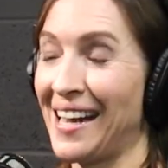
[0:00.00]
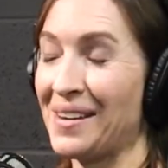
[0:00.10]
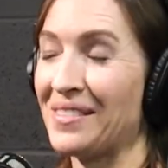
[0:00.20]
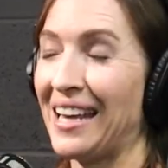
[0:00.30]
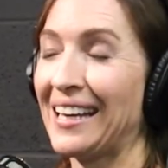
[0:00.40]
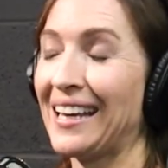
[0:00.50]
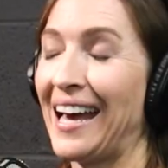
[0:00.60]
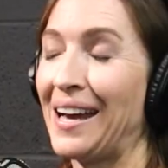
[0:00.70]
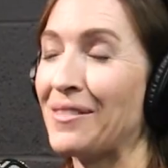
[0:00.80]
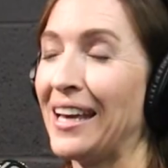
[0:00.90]
I'm
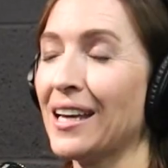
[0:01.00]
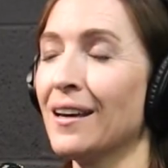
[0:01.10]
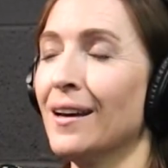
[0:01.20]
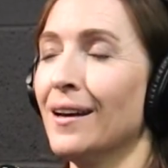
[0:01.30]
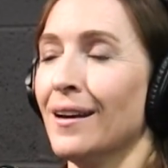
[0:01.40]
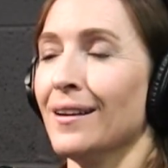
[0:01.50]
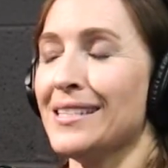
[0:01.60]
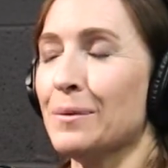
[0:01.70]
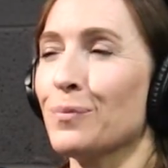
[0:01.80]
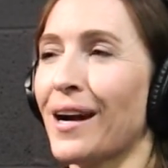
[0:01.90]
like,
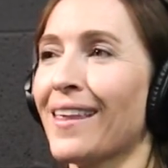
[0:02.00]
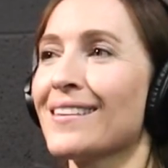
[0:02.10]
deep breaths.